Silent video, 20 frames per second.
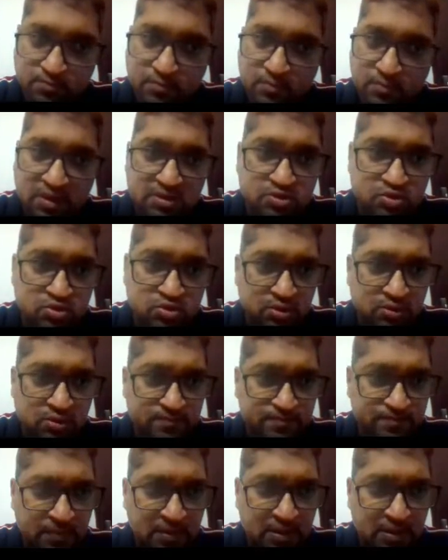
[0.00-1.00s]

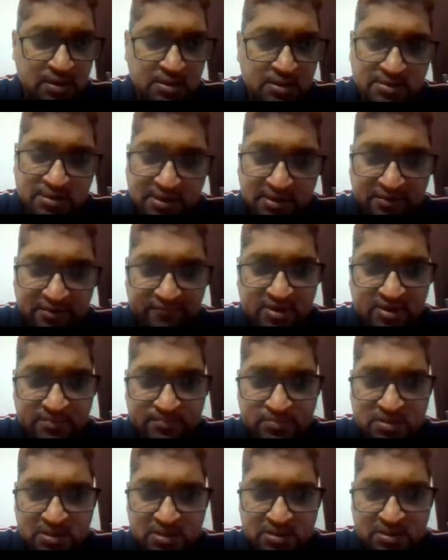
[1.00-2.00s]
So they
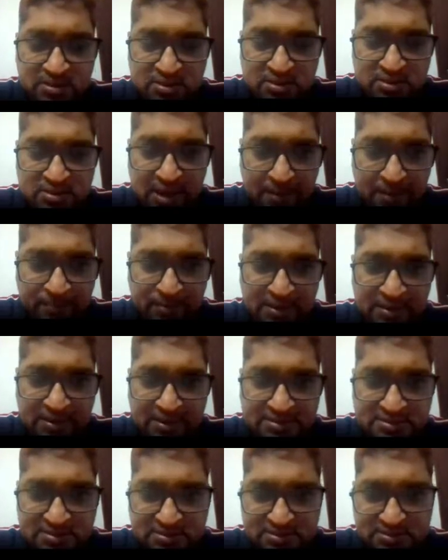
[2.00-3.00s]
develop the
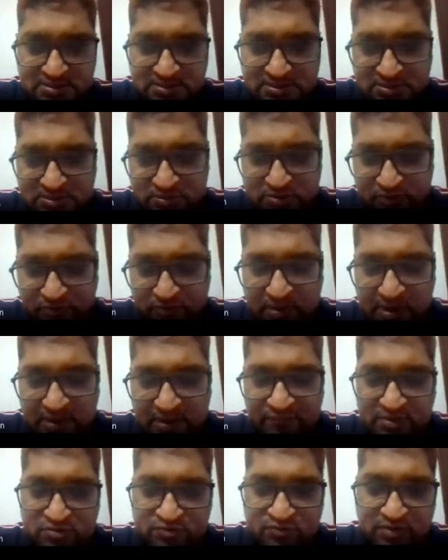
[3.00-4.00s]
applications by
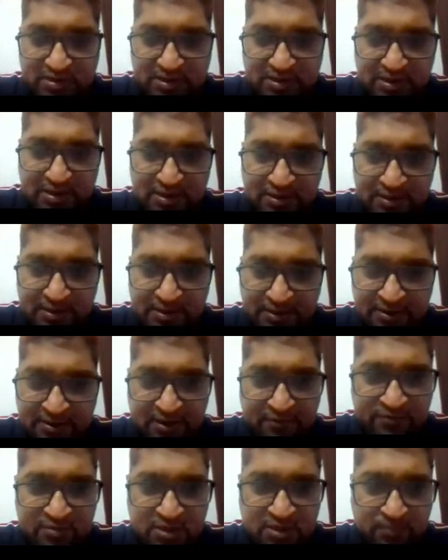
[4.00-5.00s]
which we can
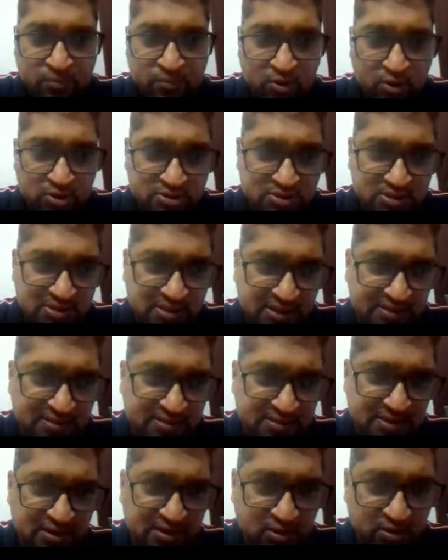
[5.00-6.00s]
interact with the blockchain,
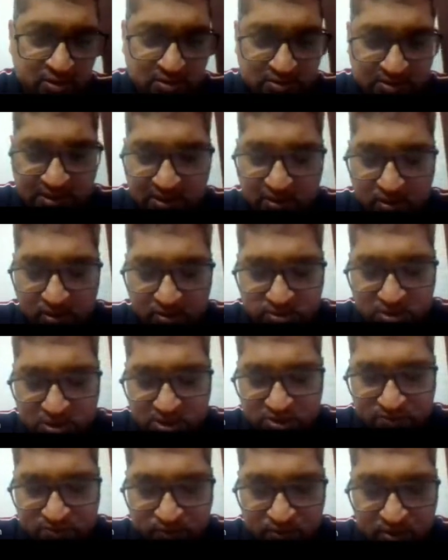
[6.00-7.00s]
and they are also
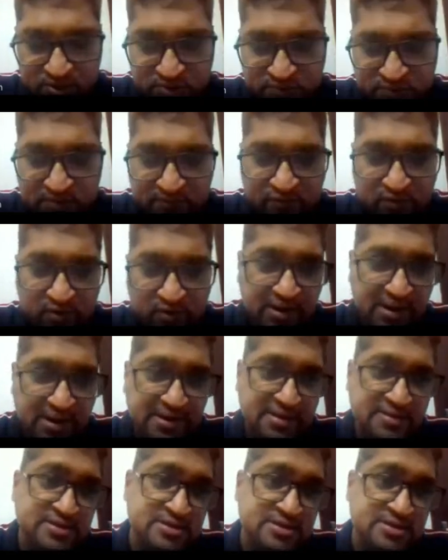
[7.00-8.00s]
responsible for
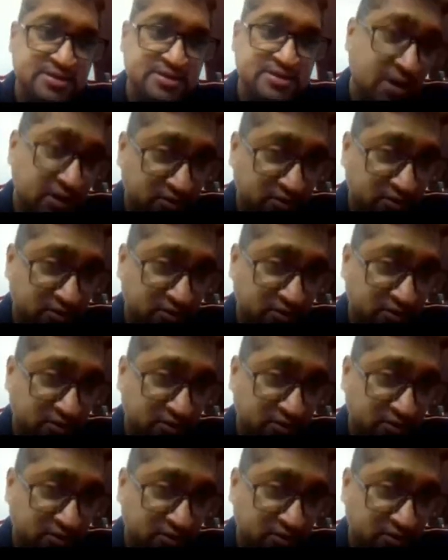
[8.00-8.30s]
writing the smart